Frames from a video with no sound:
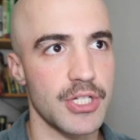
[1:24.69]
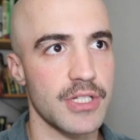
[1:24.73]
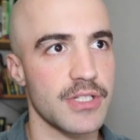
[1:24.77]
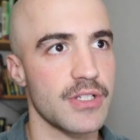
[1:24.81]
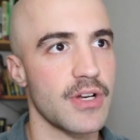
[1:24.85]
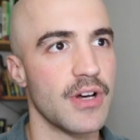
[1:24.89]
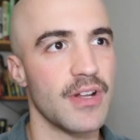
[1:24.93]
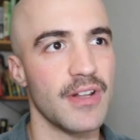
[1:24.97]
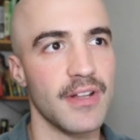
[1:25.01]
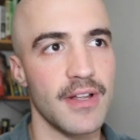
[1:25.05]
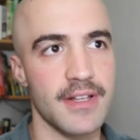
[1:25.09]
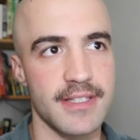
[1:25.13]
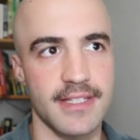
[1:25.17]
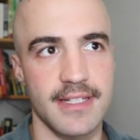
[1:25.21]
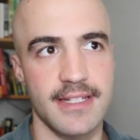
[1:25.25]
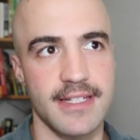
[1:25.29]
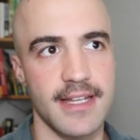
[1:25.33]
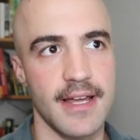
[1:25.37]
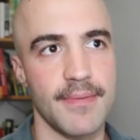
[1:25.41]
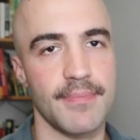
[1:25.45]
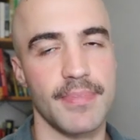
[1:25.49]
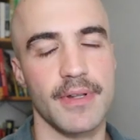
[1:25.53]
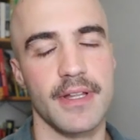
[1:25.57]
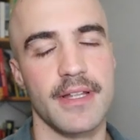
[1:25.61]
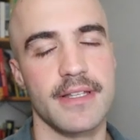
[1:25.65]
It's got lots of
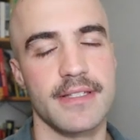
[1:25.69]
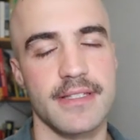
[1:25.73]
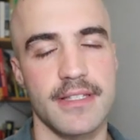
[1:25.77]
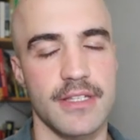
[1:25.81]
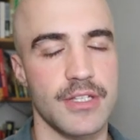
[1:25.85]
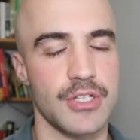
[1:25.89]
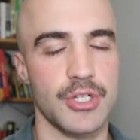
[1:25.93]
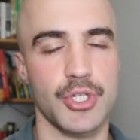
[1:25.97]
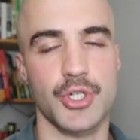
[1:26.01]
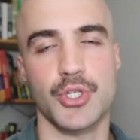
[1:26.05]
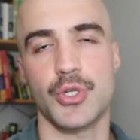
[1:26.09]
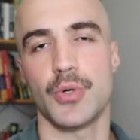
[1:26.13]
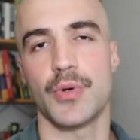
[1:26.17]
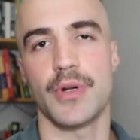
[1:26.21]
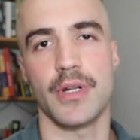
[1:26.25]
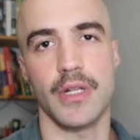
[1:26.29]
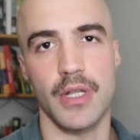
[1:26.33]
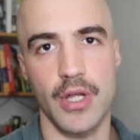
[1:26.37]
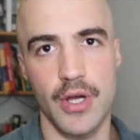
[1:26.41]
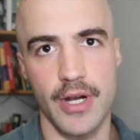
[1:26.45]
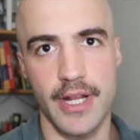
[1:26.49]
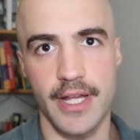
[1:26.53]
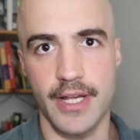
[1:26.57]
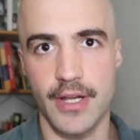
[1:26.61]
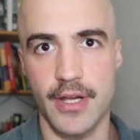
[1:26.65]
templates. It's a shorter
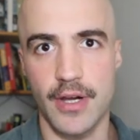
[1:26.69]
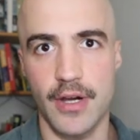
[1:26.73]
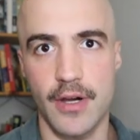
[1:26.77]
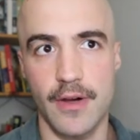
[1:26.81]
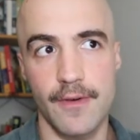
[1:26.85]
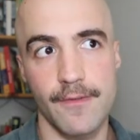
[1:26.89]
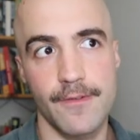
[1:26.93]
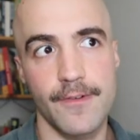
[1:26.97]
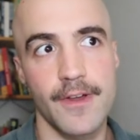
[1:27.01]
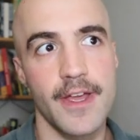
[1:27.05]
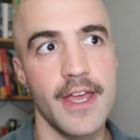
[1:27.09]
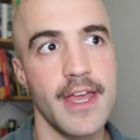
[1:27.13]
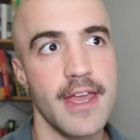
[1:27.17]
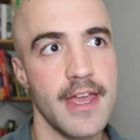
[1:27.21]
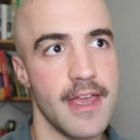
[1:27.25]
learning curve